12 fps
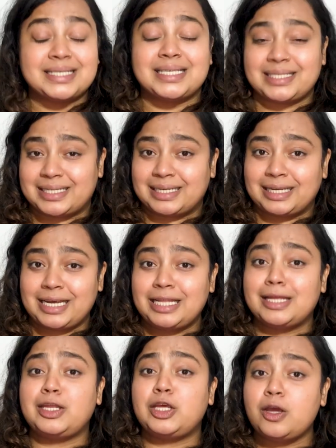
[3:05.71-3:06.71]
suddenly,
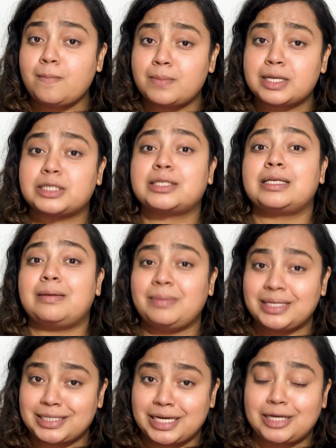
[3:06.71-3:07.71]
then you must
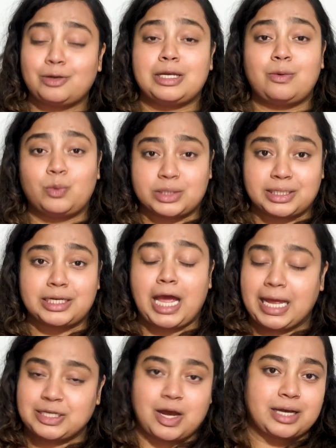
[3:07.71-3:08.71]
immediately visit
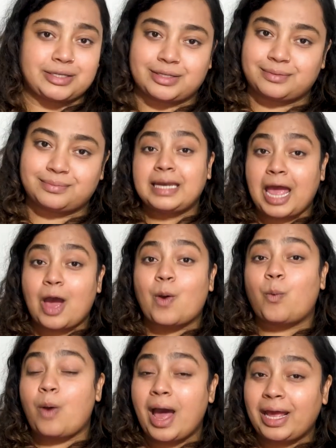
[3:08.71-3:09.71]
a doctor. Now,
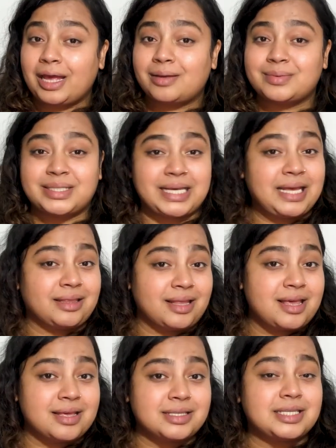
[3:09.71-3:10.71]
why I'm saying
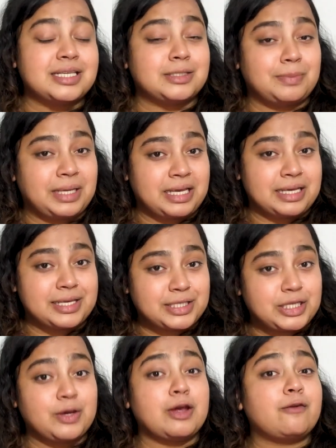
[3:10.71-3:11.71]
this is because
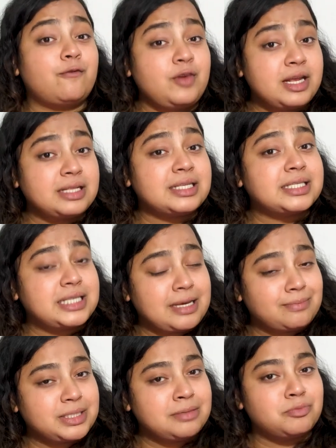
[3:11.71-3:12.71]
you can feel the
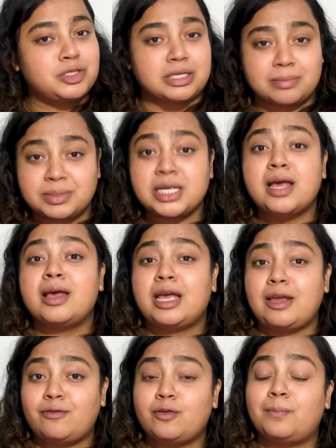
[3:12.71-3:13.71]
same symptoms if your